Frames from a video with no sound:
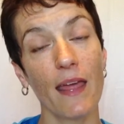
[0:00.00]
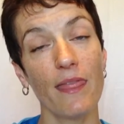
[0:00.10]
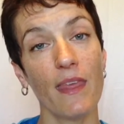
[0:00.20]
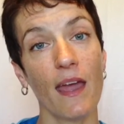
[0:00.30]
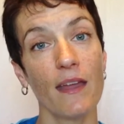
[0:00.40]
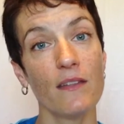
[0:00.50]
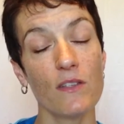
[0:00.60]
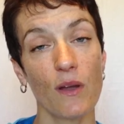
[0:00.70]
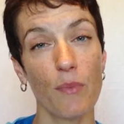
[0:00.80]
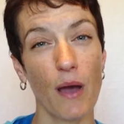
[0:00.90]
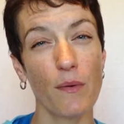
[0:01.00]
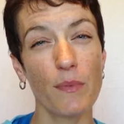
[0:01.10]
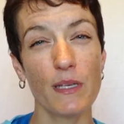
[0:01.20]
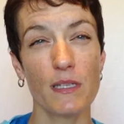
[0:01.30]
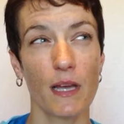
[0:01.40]
at the end. So I
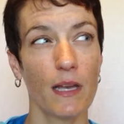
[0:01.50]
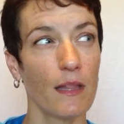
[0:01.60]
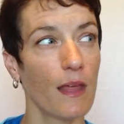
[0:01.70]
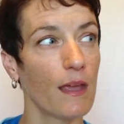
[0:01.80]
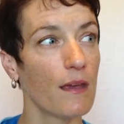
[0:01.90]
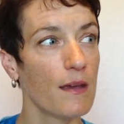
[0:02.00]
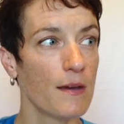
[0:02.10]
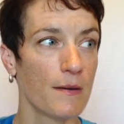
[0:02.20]
probably sighted like